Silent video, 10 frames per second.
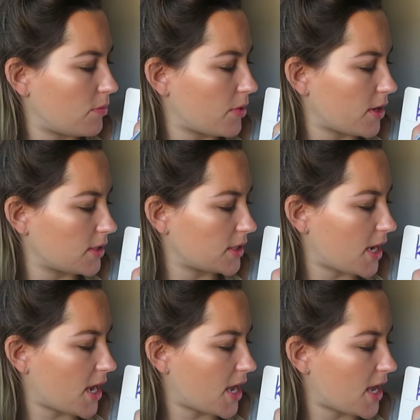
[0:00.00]
put
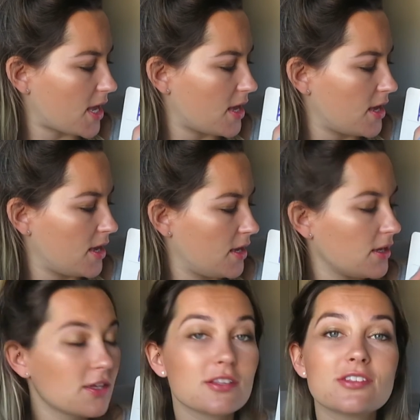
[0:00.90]
a
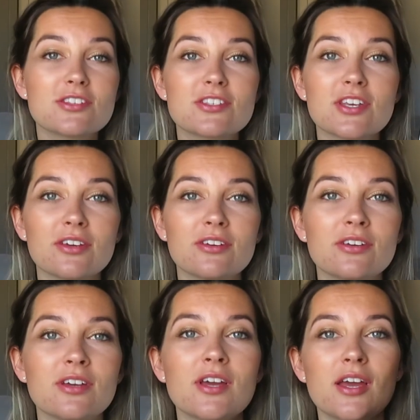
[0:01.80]
T.
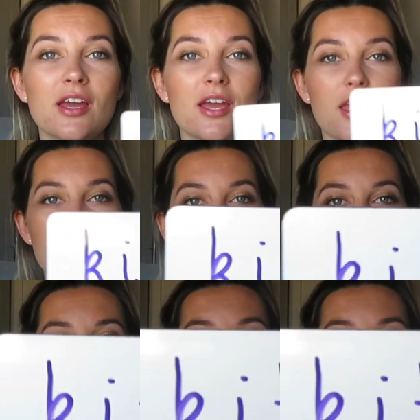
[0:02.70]
If your